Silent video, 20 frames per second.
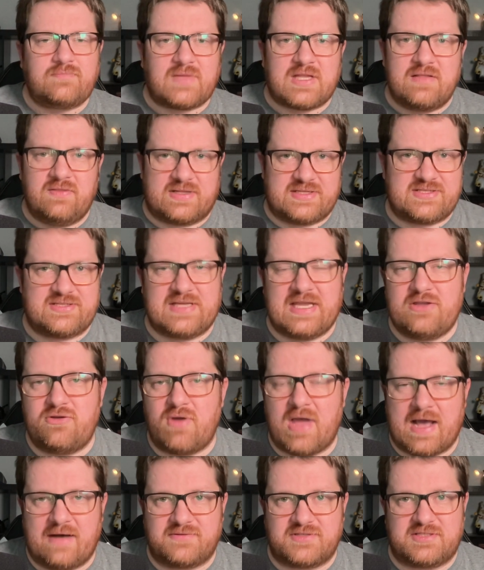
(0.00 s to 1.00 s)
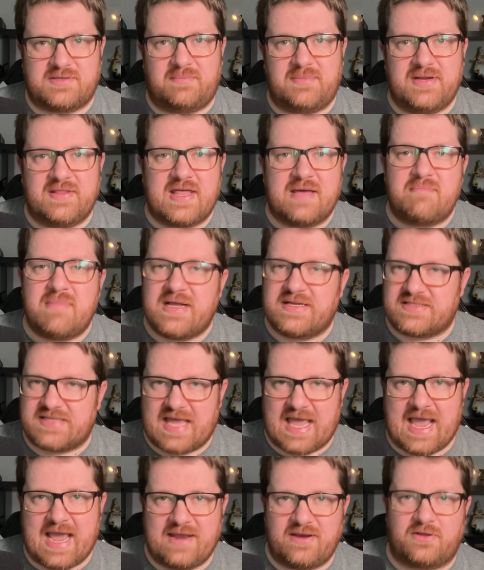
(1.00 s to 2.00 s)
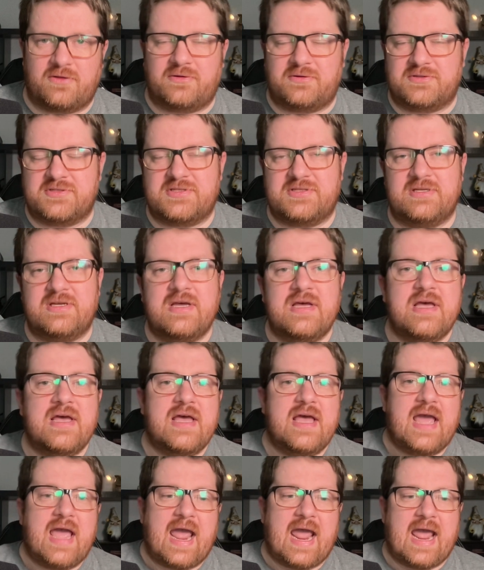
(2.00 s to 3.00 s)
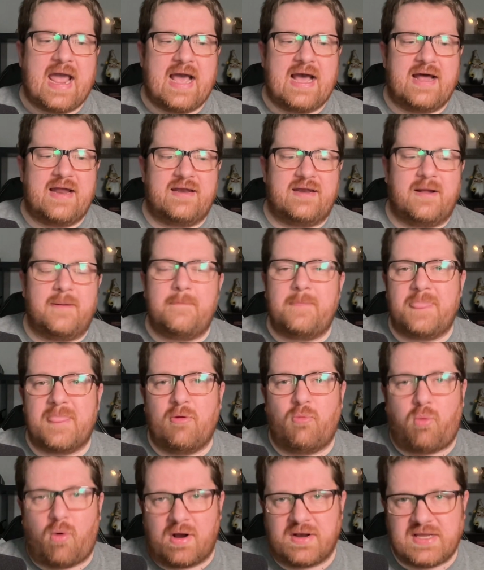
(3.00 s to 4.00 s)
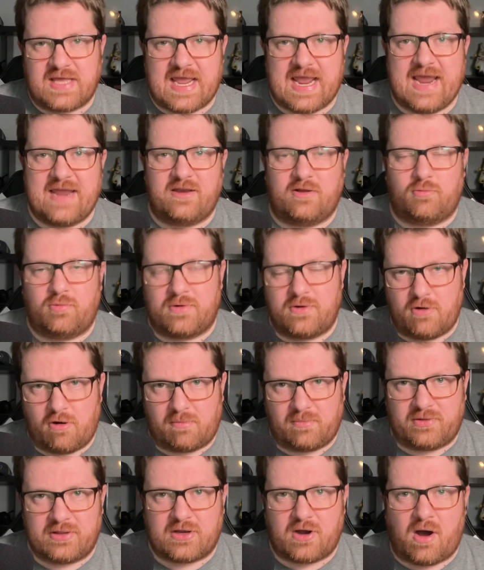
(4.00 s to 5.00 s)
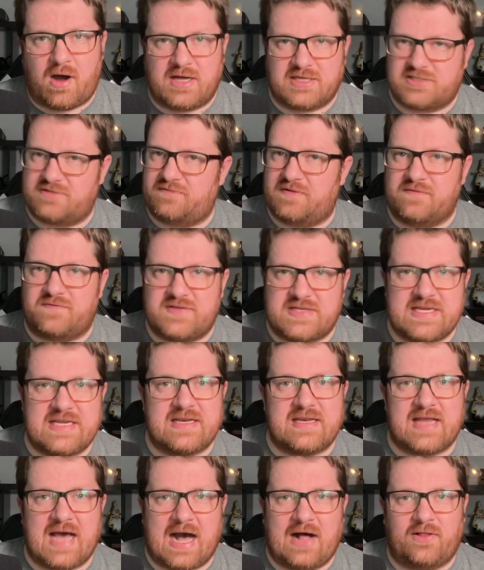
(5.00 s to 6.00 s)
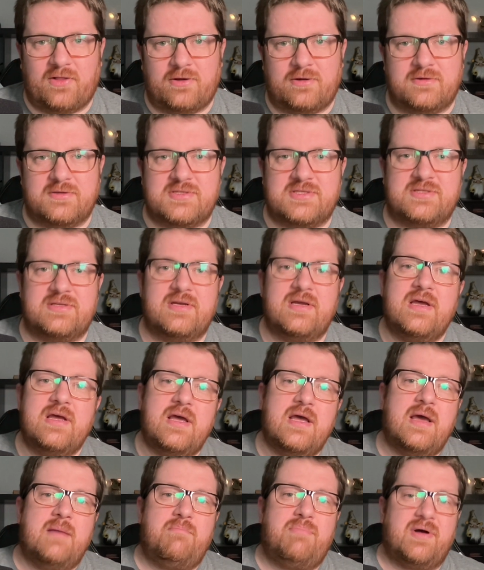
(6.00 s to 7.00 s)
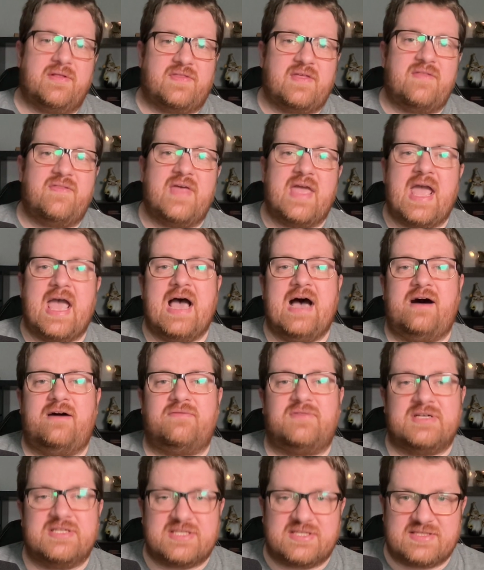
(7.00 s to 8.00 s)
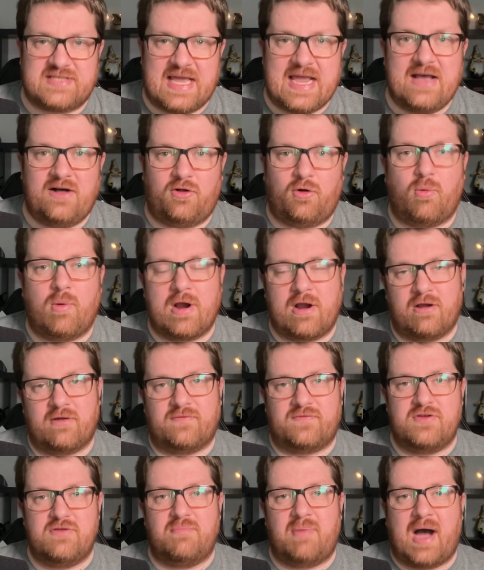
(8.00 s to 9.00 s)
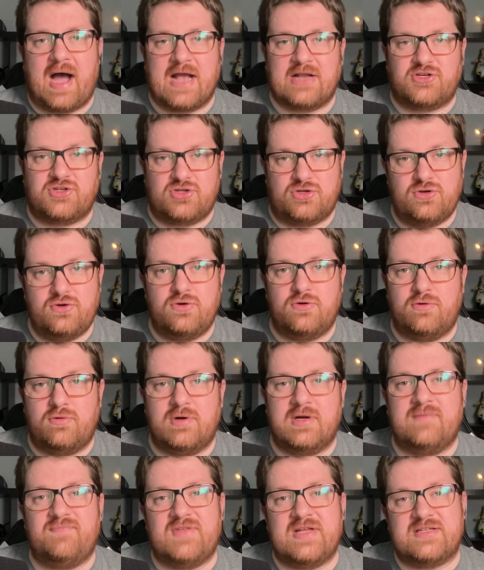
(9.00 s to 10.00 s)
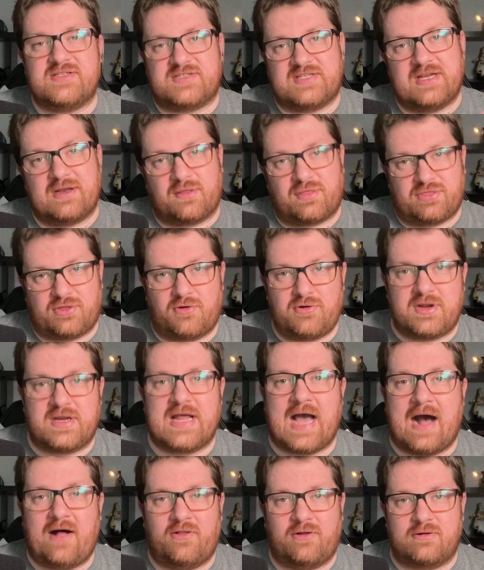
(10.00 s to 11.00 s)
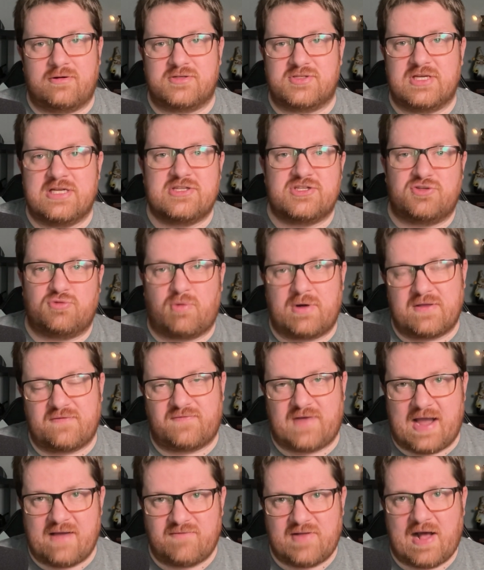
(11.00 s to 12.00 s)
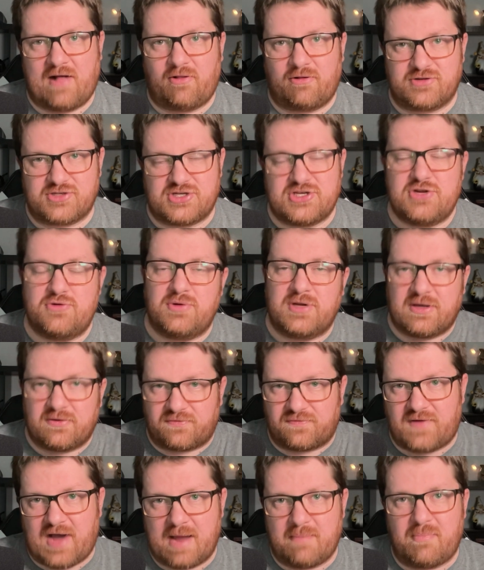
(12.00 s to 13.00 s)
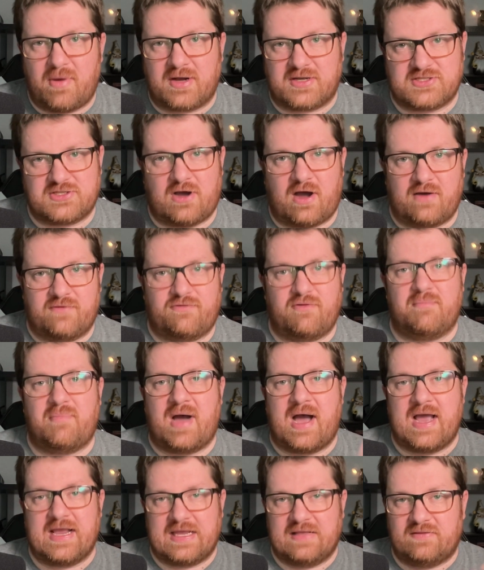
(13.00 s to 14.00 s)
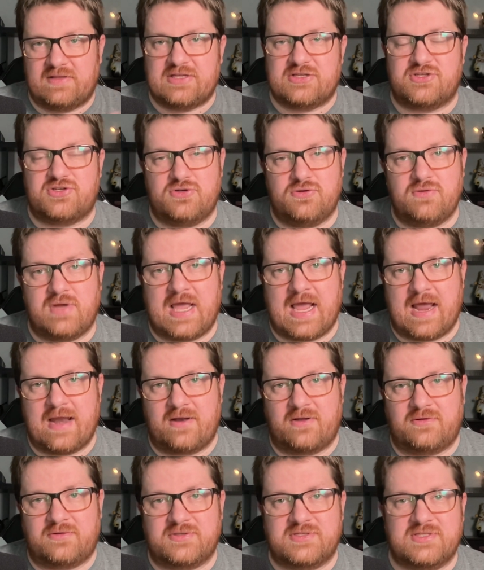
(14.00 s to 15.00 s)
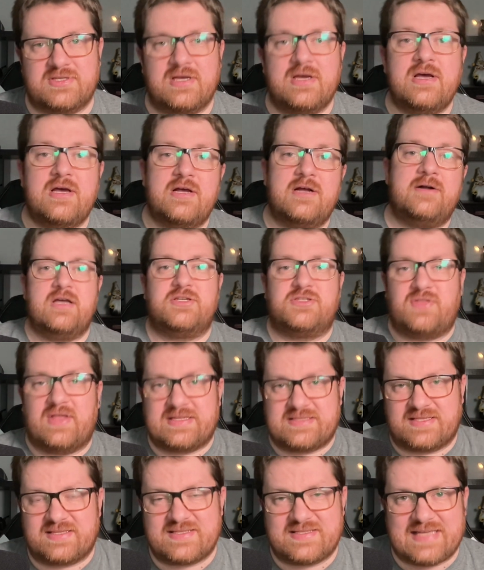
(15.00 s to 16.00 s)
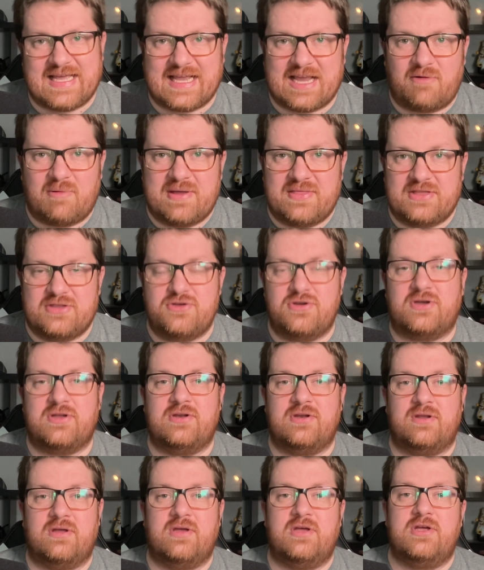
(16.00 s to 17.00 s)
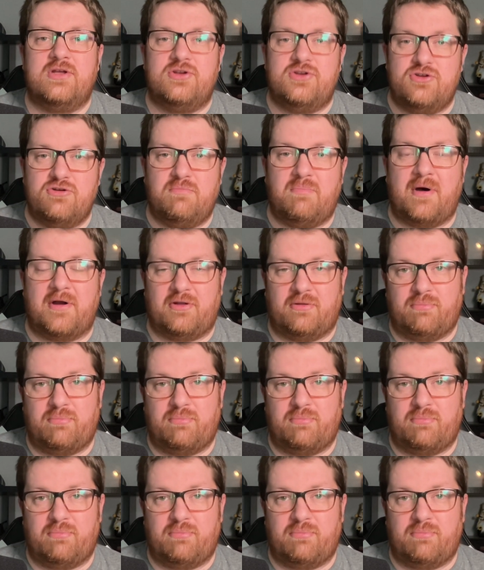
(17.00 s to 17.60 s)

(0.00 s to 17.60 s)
let's say you have somebody that makes candles, and one candle would normally cost $15. But then they have a sale where if you buy two, instead of $30, it's $25, and you would get $5 off for buying at least two candles. So that's the second way that you can do bundle